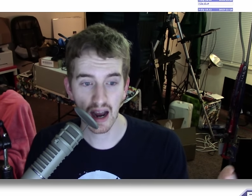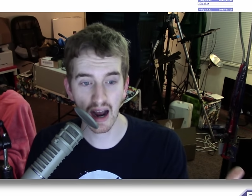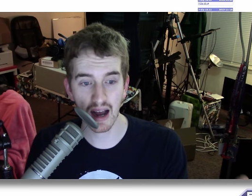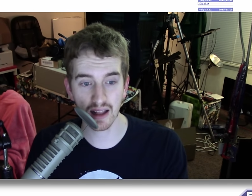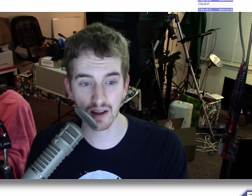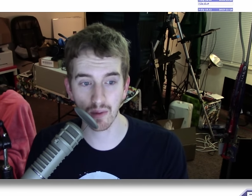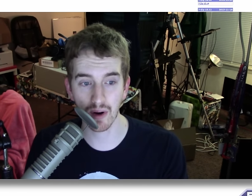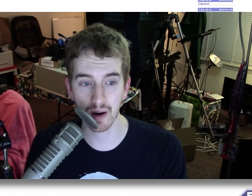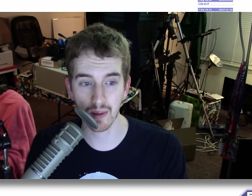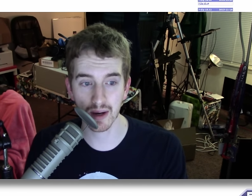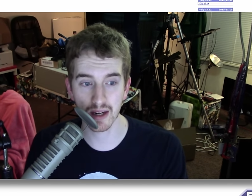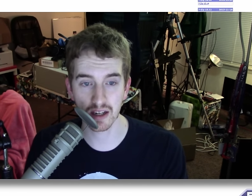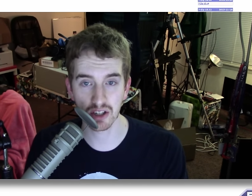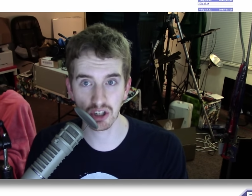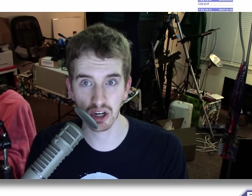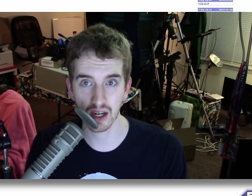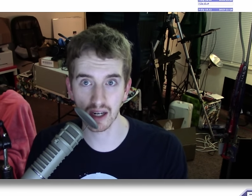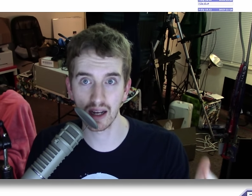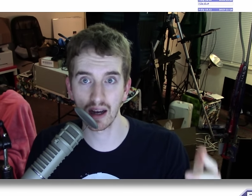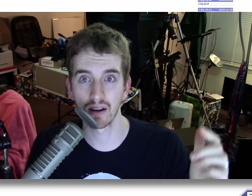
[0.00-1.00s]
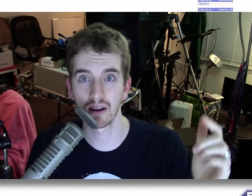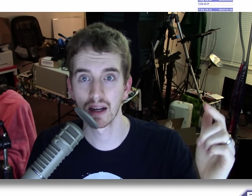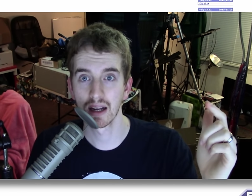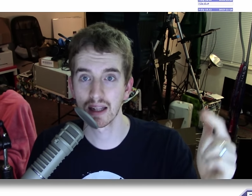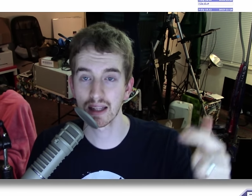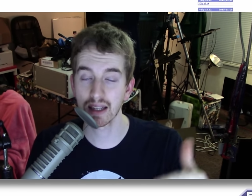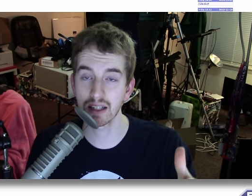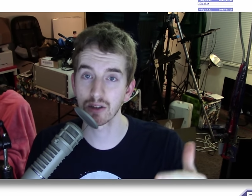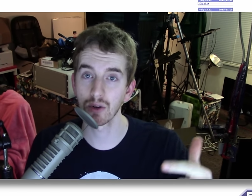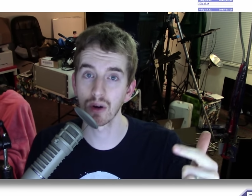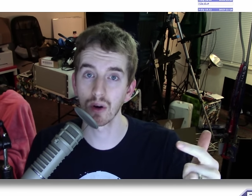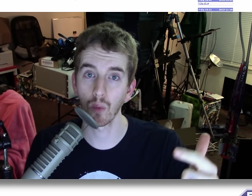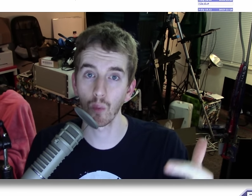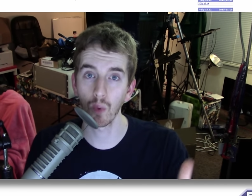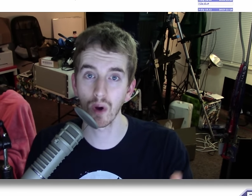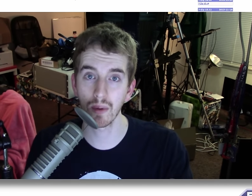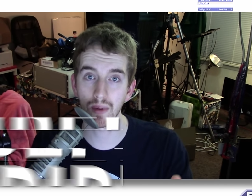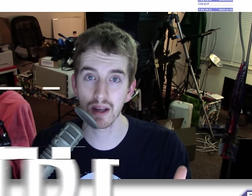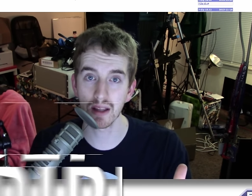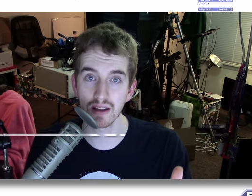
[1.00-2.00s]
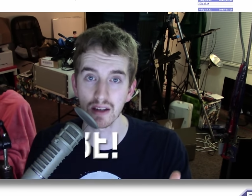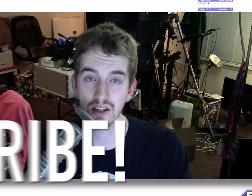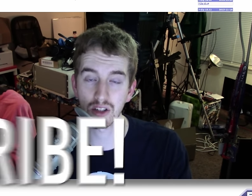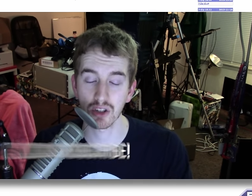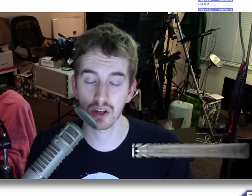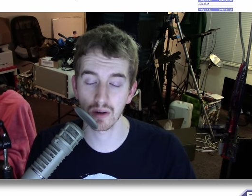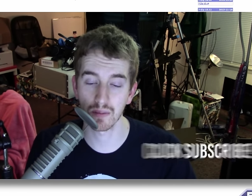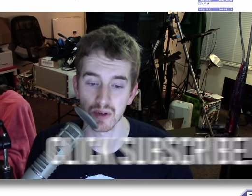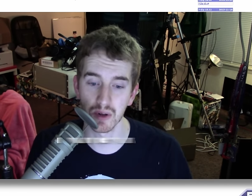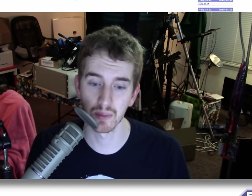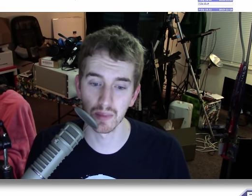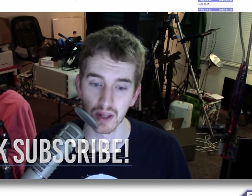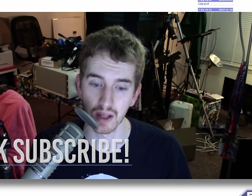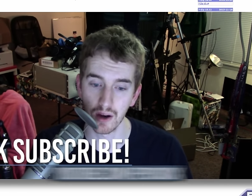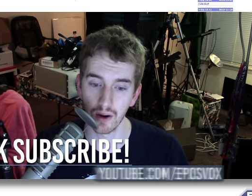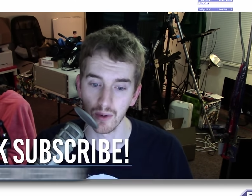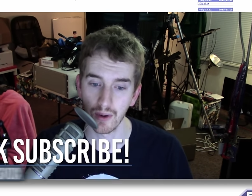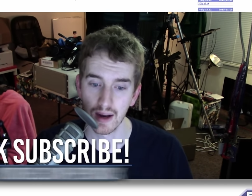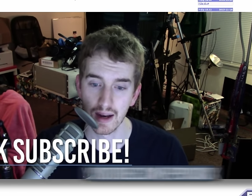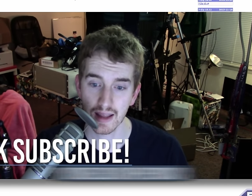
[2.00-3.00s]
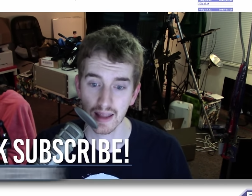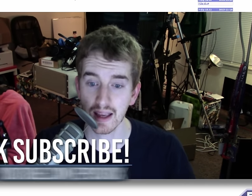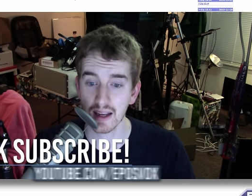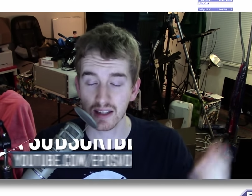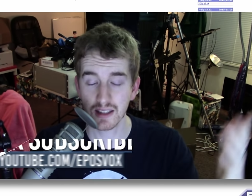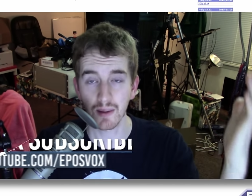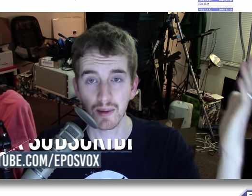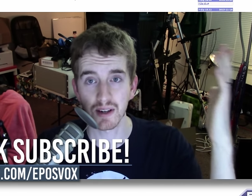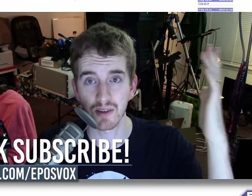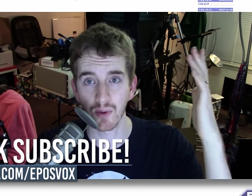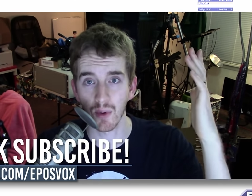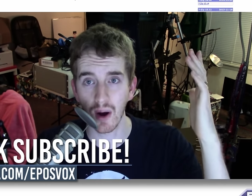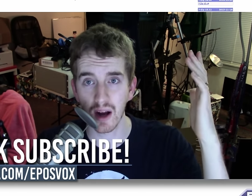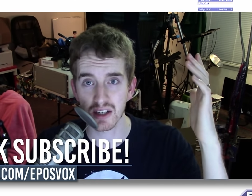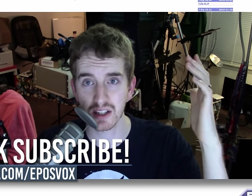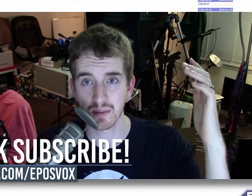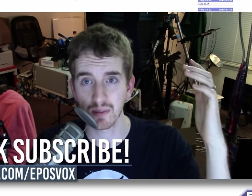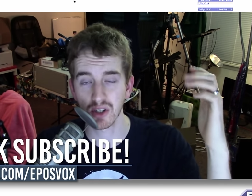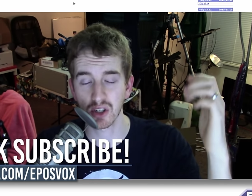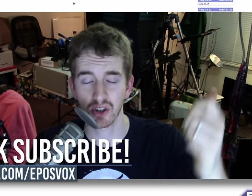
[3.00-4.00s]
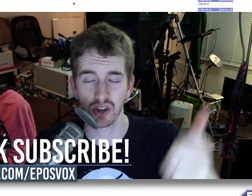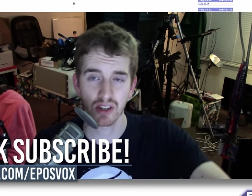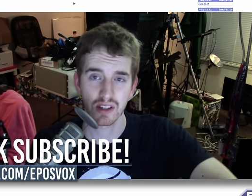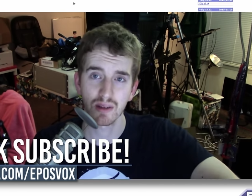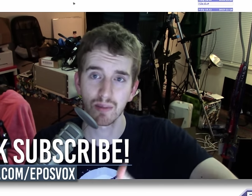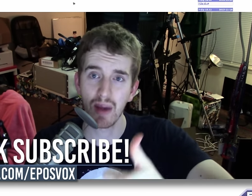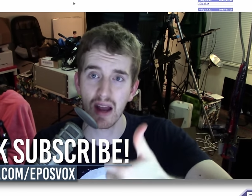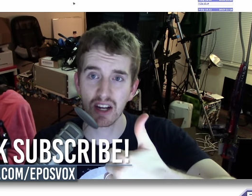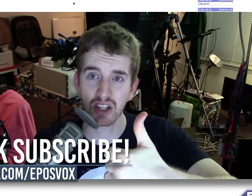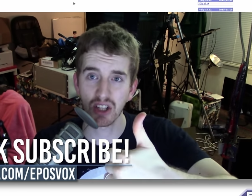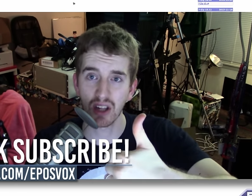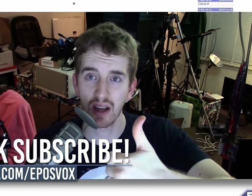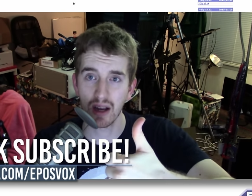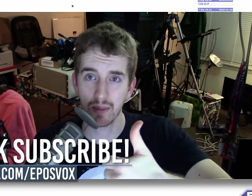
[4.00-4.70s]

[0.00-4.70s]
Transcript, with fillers: Highly recommend you check it out. Link to it will be in the description below. Thank you so much for watching. Be sure to smash the